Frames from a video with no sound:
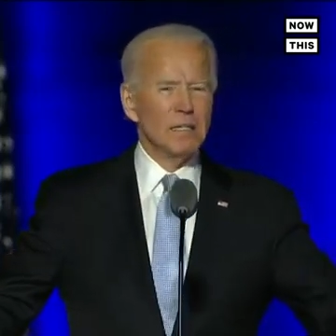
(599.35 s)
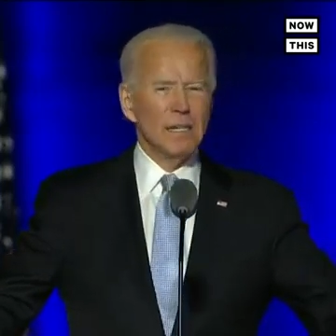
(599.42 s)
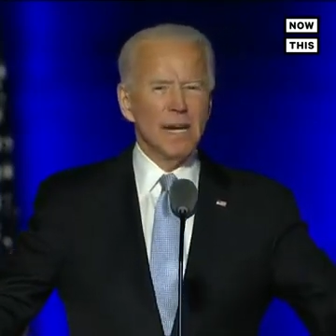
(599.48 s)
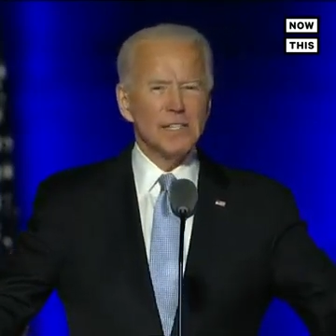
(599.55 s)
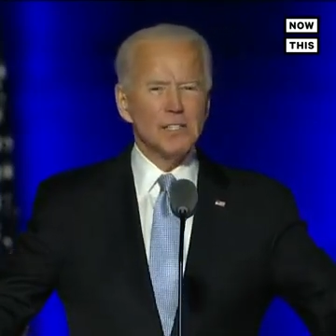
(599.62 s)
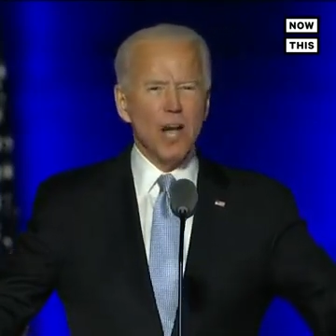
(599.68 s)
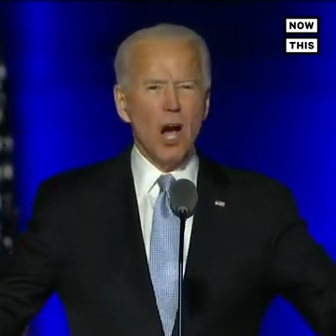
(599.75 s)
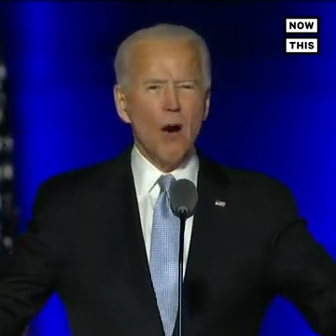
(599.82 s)

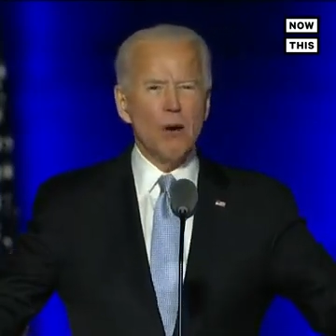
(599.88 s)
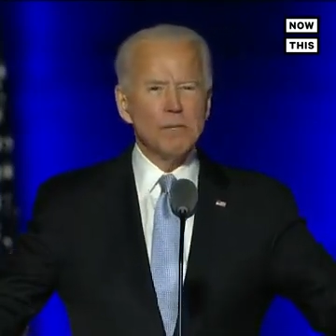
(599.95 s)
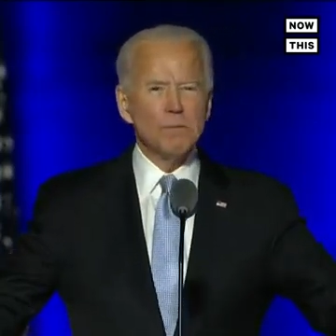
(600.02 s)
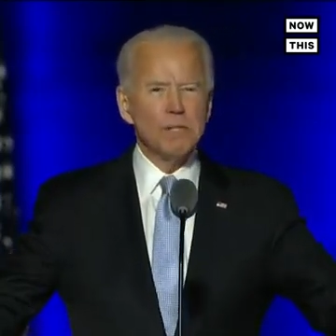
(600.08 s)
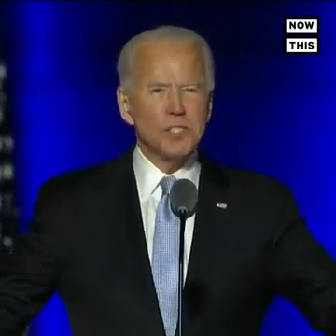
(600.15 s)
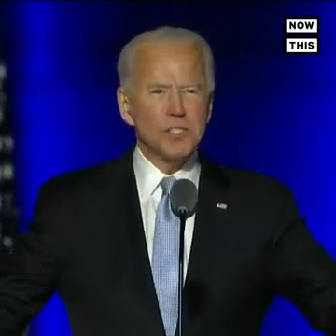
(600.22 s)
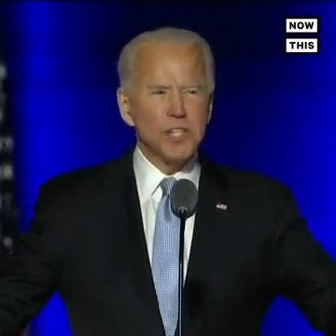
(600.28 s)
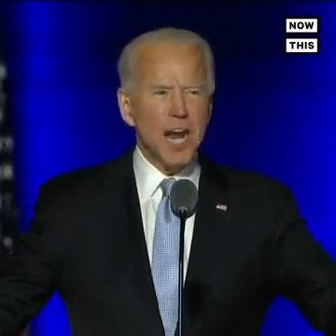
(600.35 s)
has always
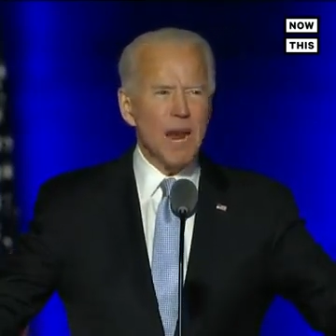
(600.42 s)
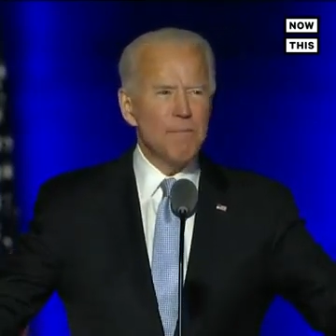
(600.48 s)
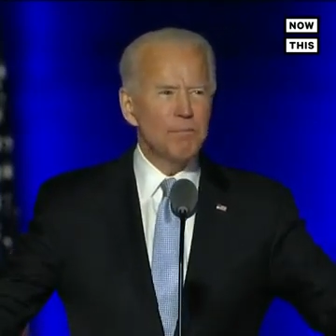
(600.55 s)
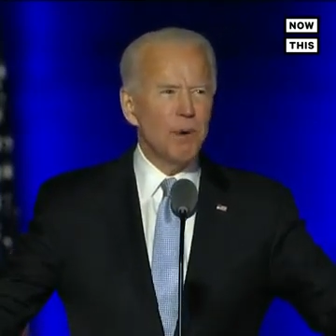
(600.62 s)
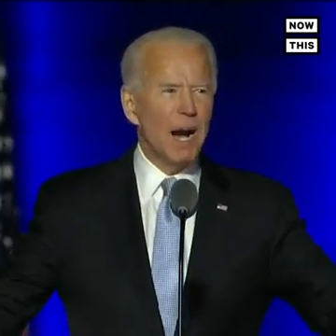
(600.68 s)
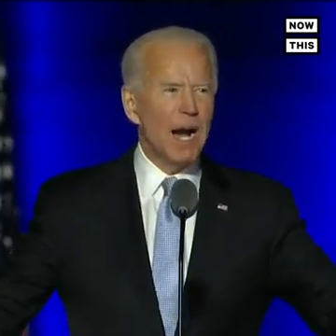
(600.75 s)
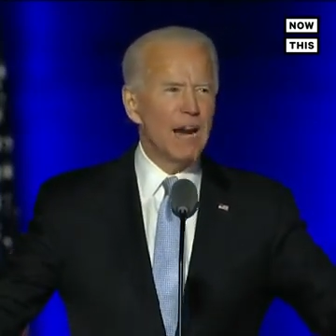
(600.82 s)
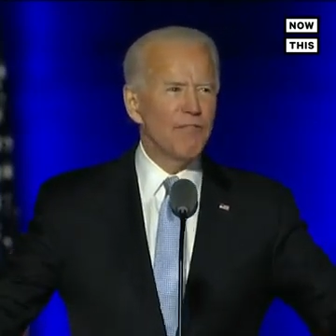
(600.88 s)
been
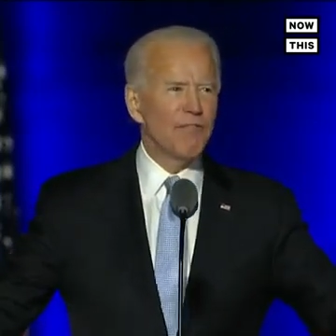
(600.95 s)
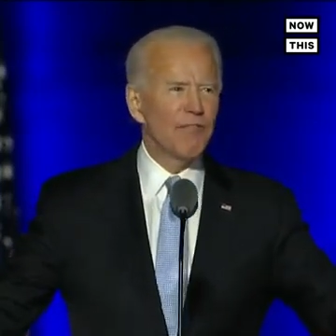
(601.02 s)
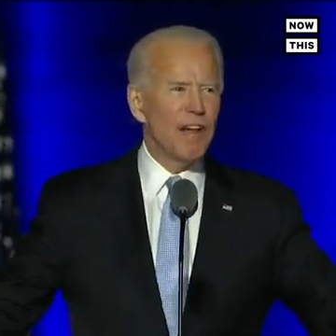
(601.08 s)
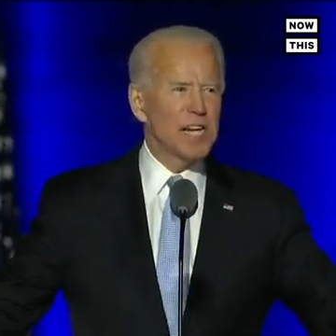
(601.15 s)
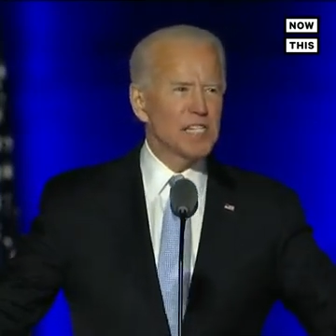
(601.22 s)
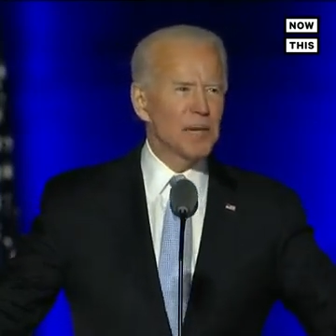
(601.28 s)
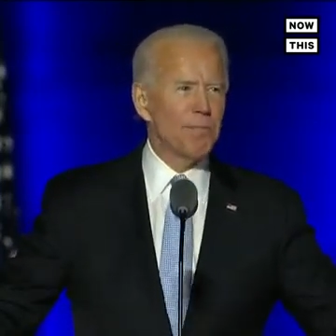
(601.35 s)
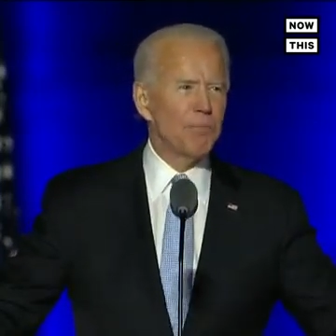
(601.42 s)
shaped by
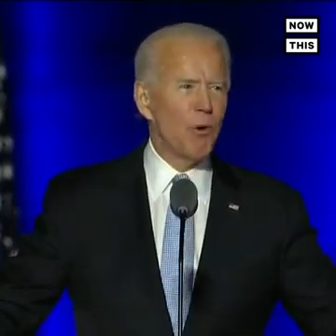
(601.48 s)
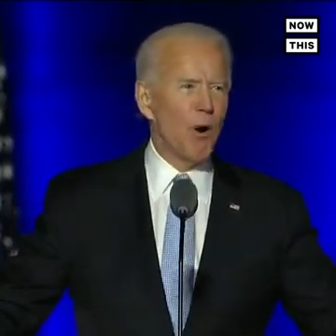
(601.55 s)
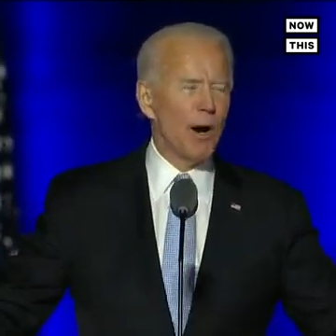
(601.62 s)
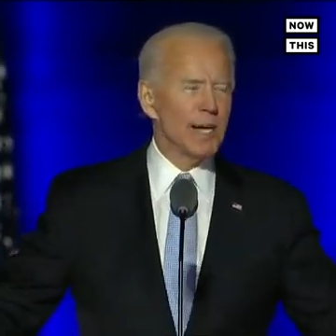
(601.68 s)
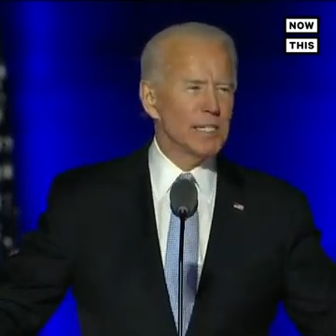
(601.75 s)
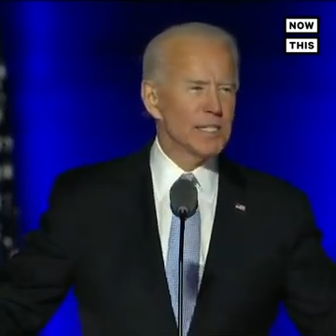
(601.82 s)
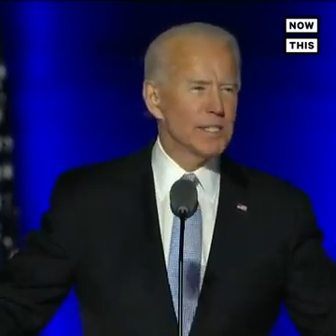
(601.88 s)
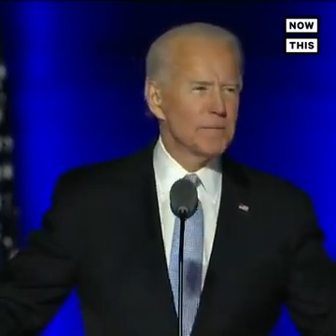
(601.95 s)
inflection
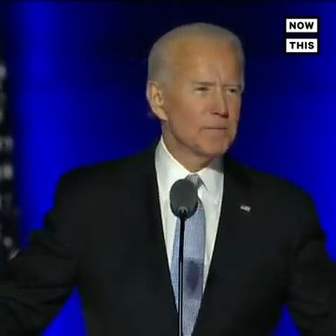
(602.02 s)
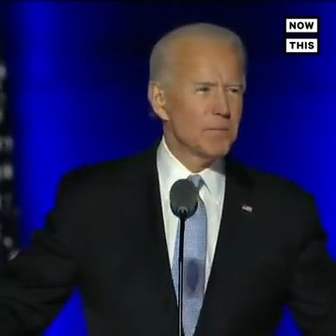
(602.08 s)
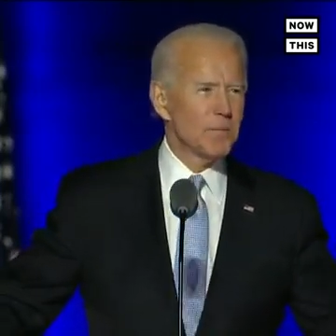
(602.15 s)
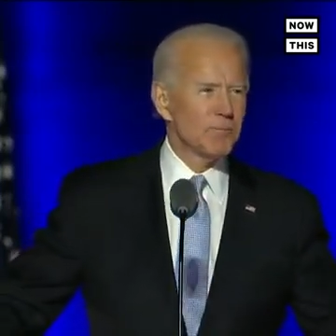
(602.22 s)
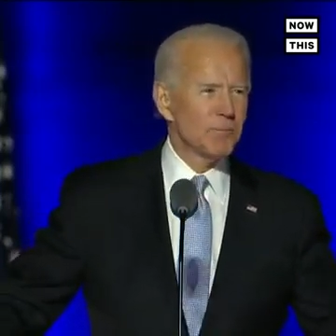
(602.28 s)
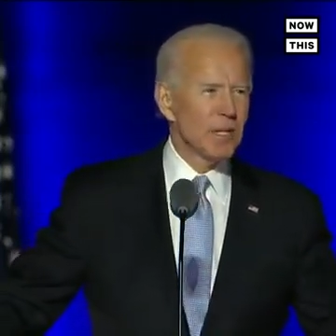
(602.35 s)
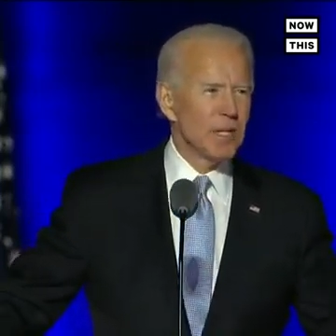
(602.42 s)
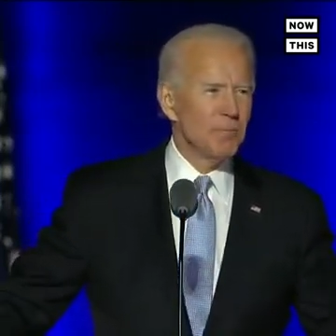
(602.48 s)
points,
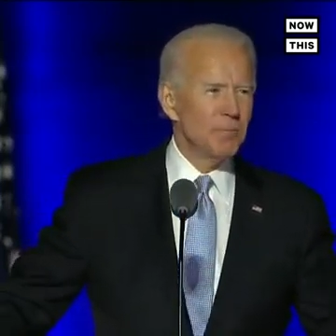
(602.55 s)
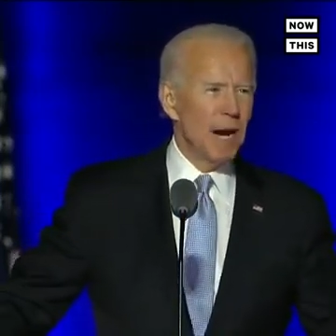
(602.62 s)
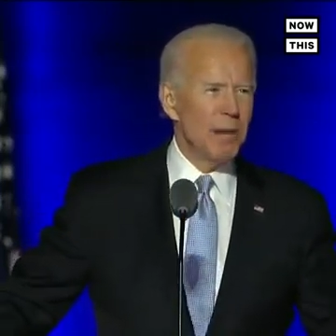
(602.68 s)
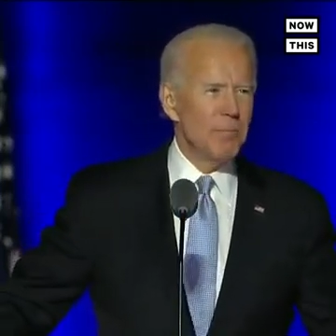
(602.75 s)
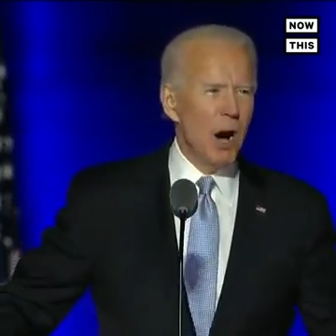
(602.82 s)
by